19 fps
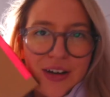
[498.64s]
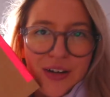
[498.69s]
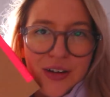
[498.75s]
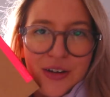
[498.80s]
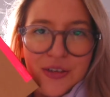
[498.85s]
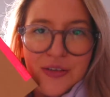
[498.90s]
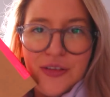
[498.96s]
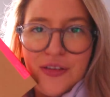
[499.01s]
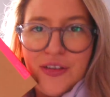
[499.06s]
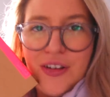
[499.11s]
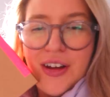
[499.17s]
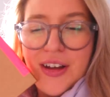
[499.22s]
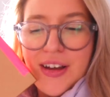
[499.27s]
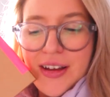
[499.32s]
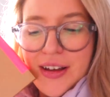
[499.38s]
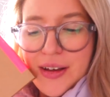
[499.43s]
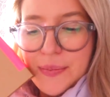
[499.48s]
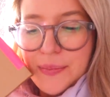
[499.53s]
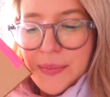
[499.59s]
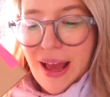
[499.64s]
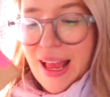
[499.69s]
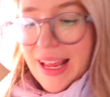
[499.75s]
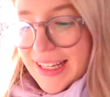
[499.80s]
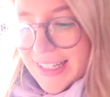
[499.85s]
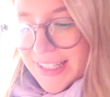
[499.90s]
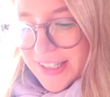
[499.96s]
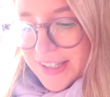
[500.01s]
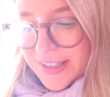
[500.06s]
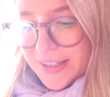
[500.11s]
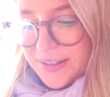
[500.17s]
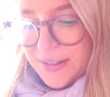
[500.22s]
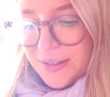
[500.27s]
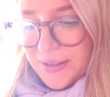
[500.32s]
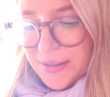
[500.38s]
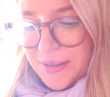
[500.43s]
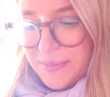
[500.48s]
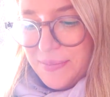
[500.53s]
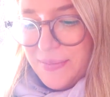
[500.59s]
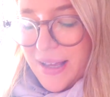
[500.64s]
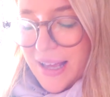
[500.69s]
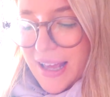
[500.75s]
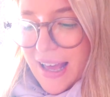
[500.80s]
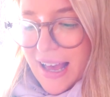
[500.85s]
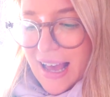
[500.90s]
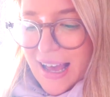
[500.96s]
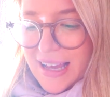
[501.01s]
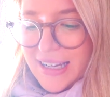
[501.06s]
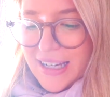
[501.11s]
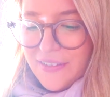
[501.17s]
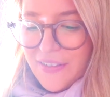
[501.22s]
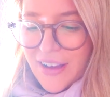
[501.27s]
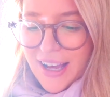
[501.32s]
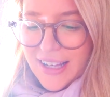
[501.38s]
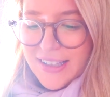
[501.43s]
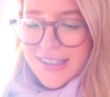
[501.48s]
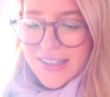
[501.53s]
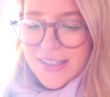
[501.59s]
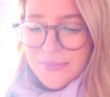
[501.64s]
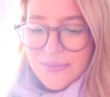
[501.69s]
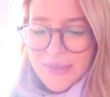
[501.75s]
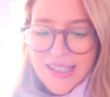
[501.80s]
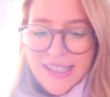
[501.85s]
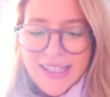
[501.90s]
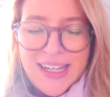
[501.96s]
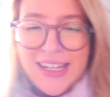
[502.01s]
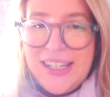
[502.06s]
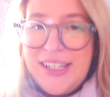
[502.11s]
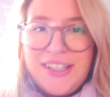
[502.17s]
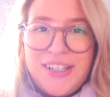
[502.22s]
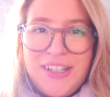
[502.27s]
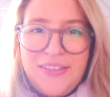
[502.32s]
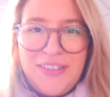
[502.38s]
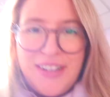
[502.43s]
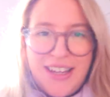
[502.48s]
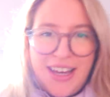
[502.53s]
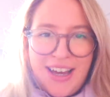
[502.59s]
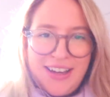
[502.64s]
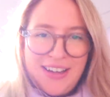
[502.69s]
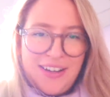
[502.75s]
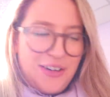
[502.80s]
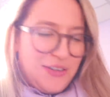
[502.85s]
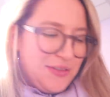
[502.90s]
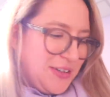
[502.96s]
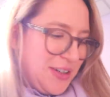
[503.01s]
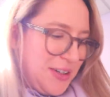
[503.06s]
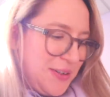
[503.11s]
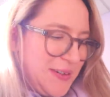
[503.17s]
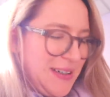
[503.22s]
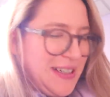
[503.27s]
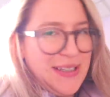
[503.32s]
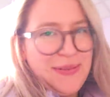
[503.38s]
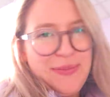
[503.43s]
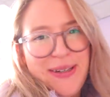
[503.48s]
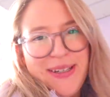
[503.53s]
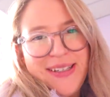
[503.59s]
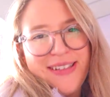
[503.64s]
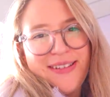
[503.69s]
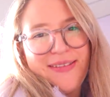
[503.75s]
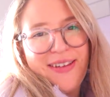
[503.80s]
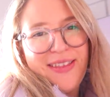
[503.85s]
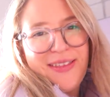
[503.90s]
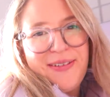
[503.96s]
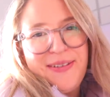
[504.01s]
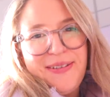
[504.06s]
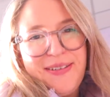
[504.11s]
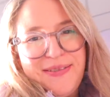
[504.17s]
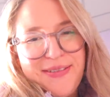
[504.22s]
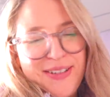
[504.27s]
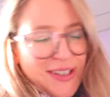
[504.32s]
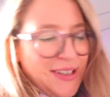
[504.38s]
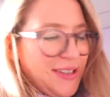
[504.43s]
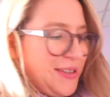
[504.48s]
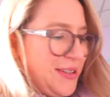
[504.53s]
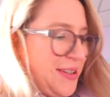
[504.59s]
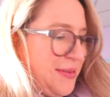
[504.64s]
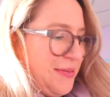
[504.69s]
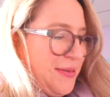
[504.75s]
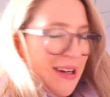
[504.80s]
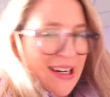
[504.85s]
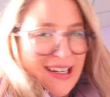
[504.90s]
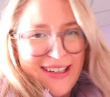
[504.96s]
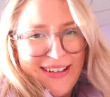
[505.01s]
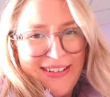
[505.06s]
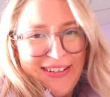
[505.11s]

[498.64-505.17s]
of packages come and I've had some stationery that I got for Christmas so I thought I would show you what I